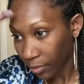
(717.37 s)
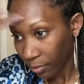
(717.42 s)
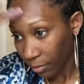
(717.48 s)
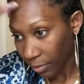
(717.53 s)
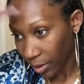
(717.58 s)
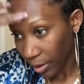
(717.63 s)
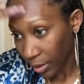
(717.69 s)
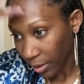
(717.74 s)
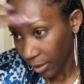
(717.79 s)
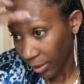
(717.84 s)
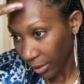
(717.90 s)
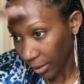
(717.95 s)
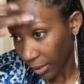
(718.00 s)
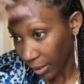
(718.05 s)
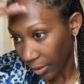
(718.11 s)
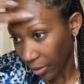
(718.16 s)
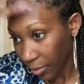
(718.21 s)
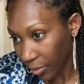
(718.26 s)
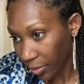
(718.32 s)
because I
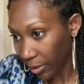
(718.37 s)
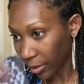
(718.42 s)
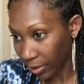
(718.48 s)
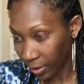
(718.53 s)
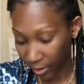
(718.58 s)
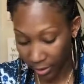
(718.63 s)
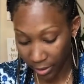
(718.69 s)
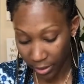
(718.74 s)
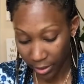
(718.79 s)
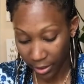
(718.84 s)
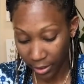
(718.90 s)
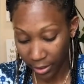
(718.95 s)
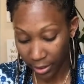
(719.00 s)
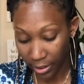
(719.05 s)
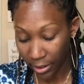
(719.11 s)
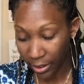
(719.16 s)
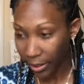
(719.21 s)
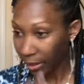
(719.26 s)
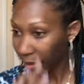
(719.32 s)
get oily there,
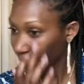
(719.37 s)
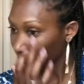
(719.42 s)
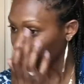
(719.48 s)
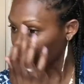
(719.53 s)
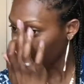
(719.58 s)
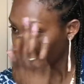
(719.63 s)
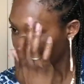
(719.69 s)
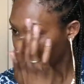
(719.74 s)
and I actually get